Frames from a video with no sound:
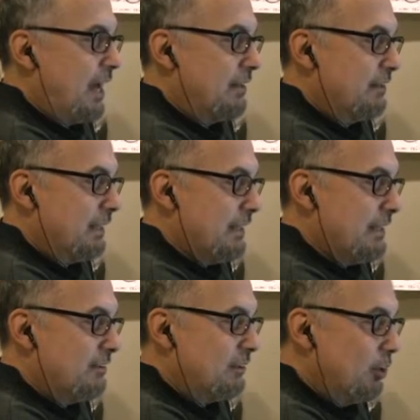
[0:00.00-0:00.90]
at
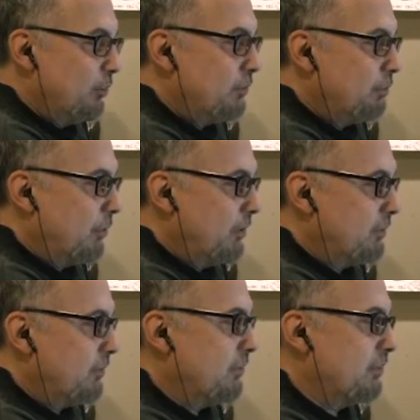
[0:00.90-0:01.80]
its lowest
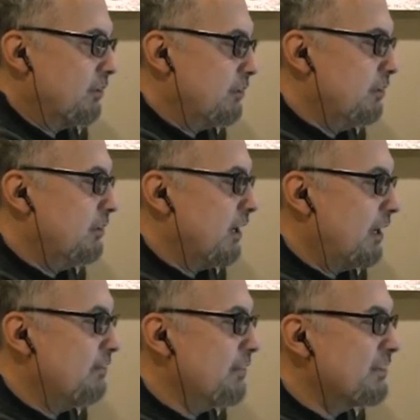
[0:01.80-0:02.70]
point since the turn
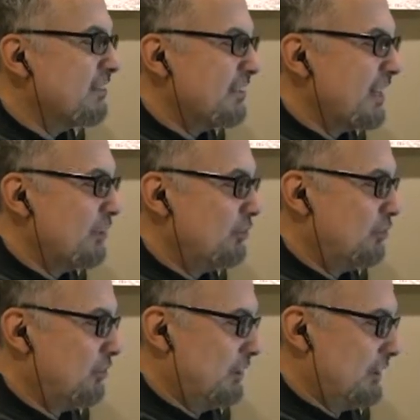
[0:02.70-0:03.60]
of the
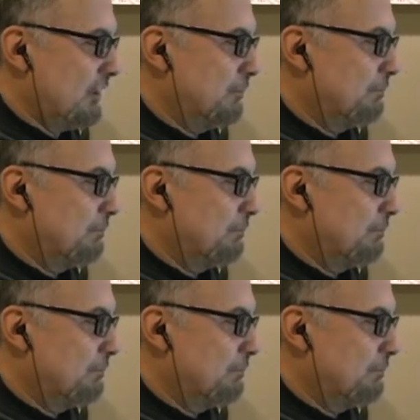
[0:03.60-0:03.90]
century.